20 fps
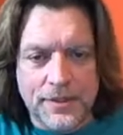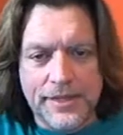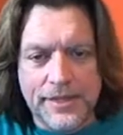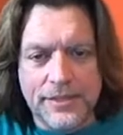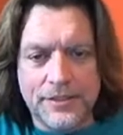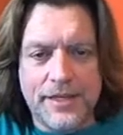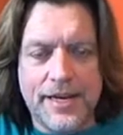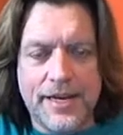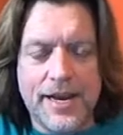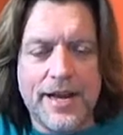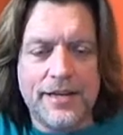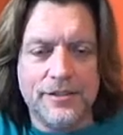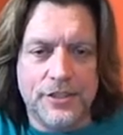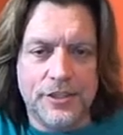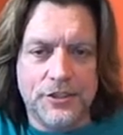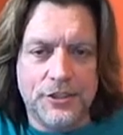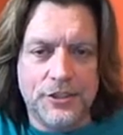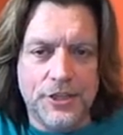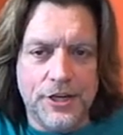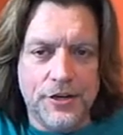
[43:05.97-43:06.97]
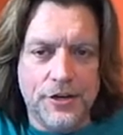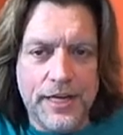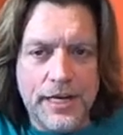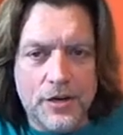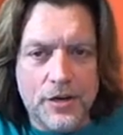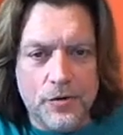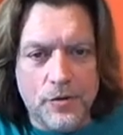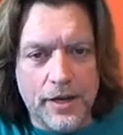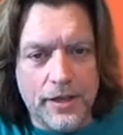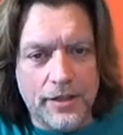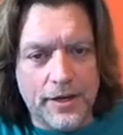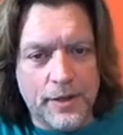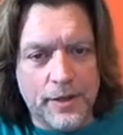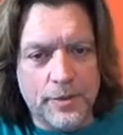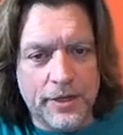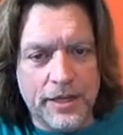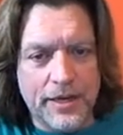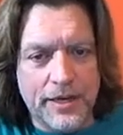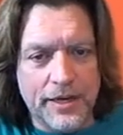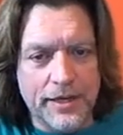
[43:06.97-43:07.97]
he's got such a unique way that he
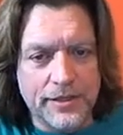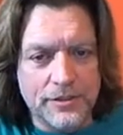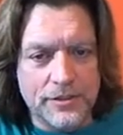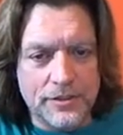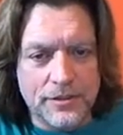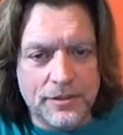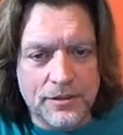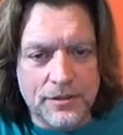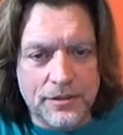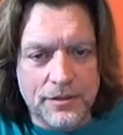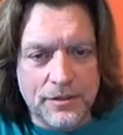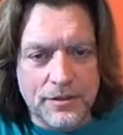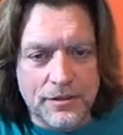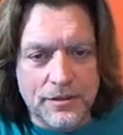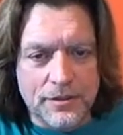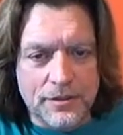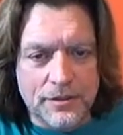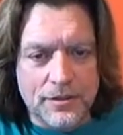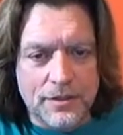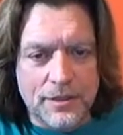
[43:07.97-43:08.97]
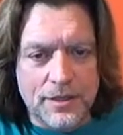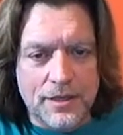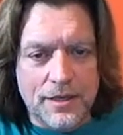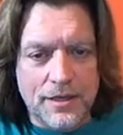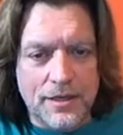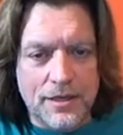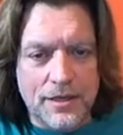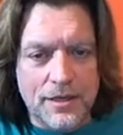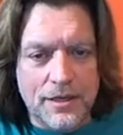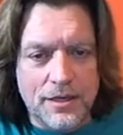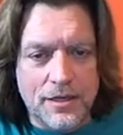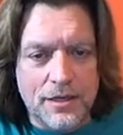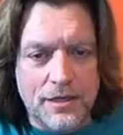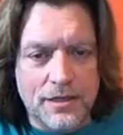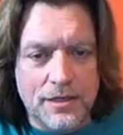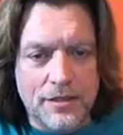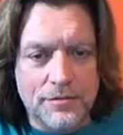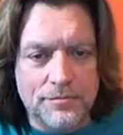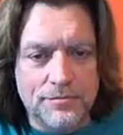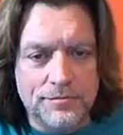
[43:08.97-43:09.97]
plays.
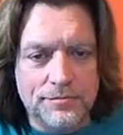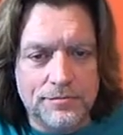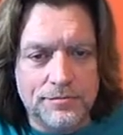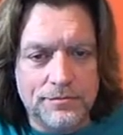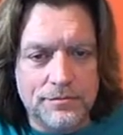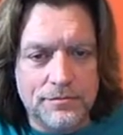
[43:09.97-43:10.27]
Um,